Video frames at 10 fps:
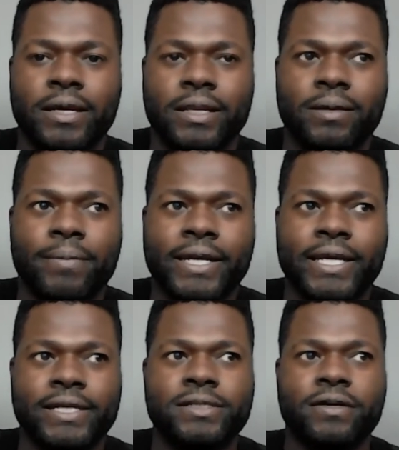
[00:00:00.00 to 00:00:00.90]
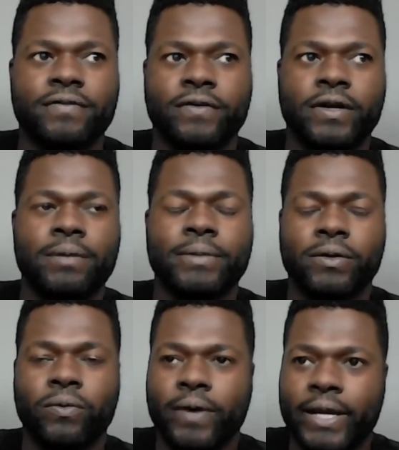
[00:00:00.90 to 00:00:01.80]
the money and stuff will come.
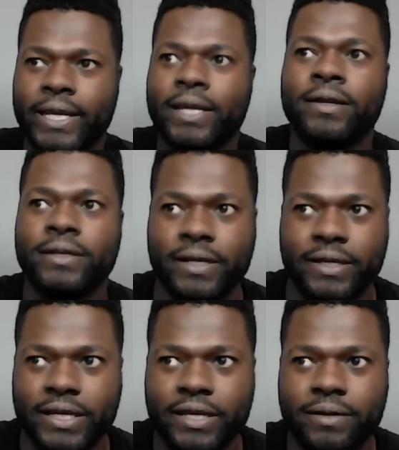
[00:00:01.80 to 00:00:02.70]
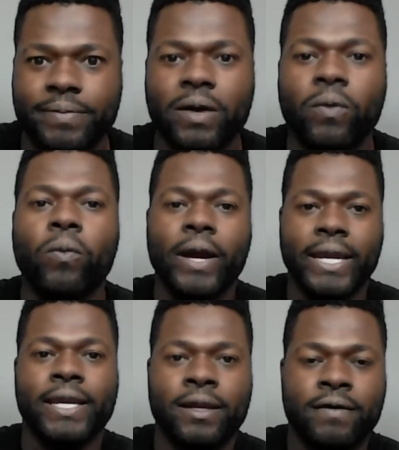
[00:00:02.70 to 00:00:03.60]
The way that it'll be a
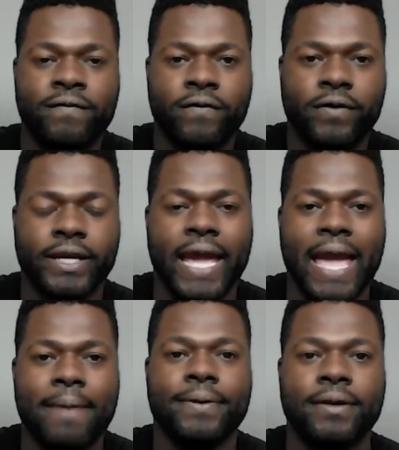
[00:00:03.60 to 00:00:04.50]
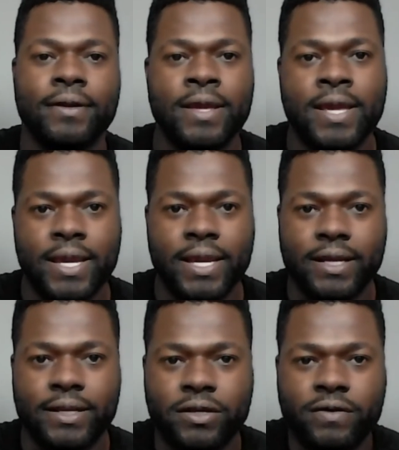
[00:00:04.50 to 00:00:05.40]
way for it to happen.
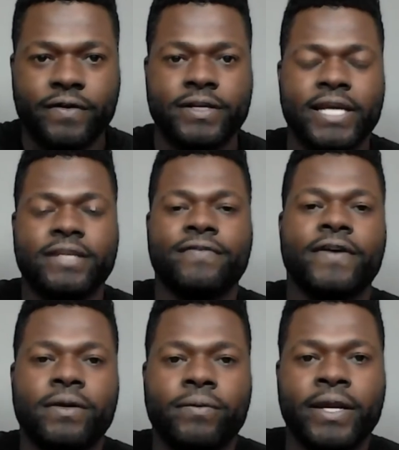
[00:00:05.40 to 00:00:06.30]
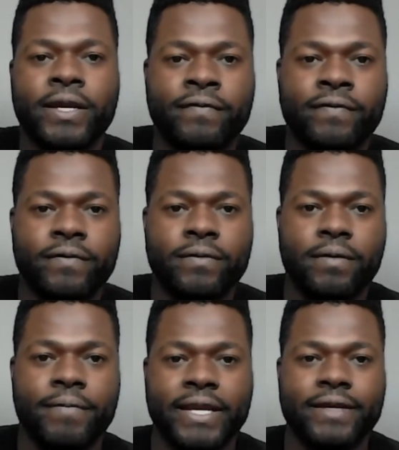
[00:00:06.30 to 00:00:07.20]
The universe has a funny way of,
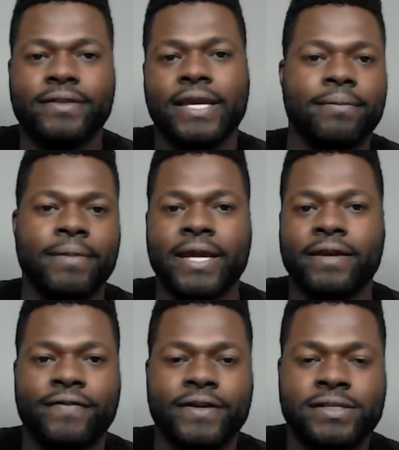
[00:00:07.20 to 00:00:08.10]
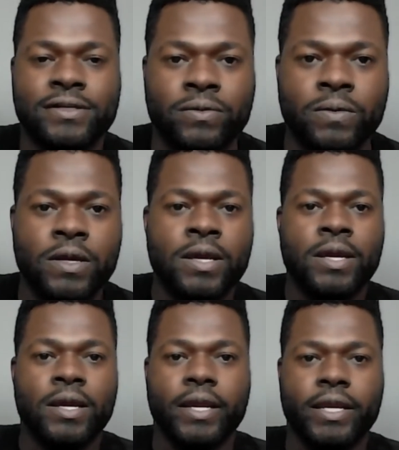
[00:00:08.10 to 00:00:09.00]
of making things manifest. So,
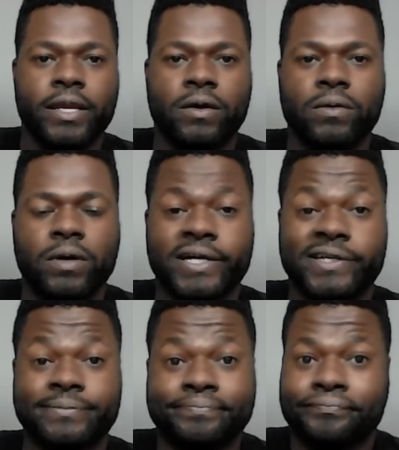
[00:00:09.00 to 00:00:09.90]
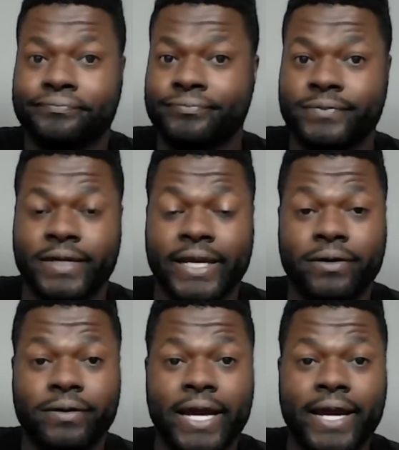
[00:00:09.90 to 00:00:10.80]
you know, um, I ain't
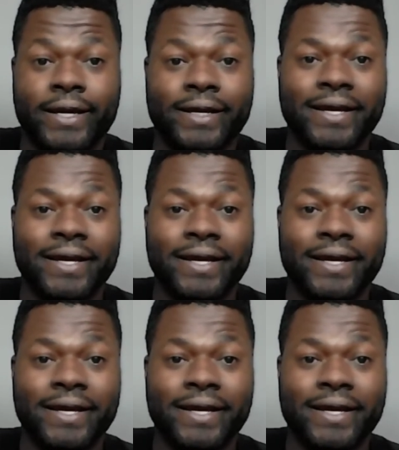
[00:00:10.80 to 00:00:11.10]
gonna lie.